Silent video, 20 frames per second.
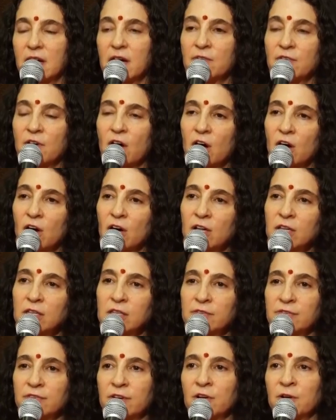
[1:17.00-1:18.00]
of
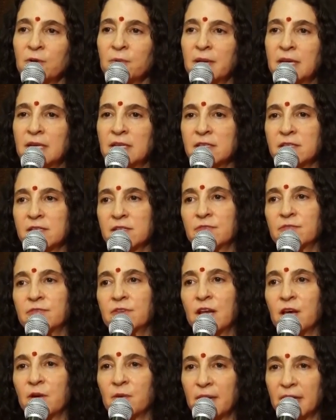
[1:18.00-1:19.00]
all of our ways of
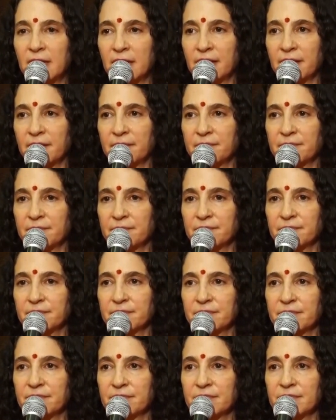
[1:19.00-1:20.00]
knowing
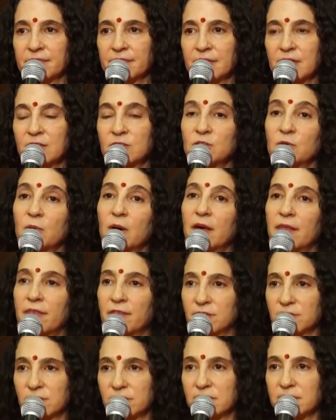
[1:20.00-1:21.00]
to
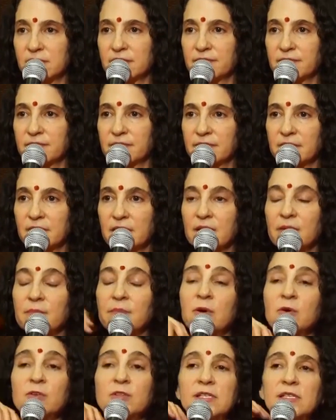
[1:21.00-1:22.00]
others,
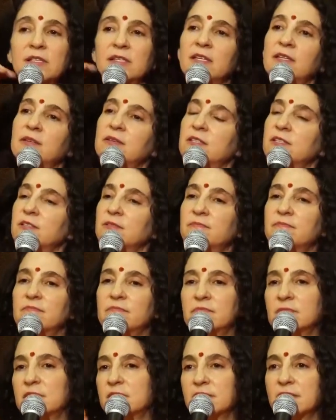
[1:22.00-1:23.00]
mostly to,
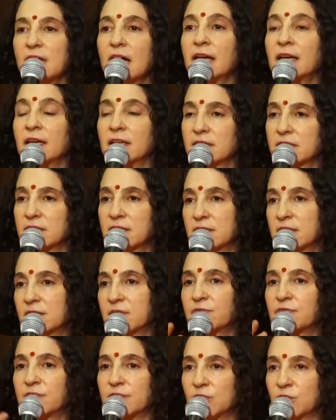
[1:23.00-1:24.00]
to science and to
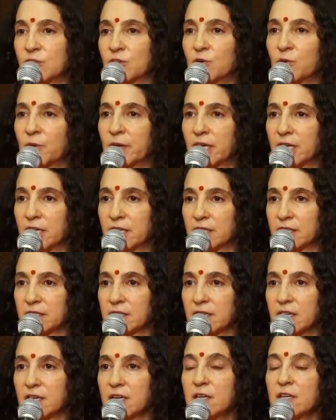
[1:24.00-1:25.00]
the physical world.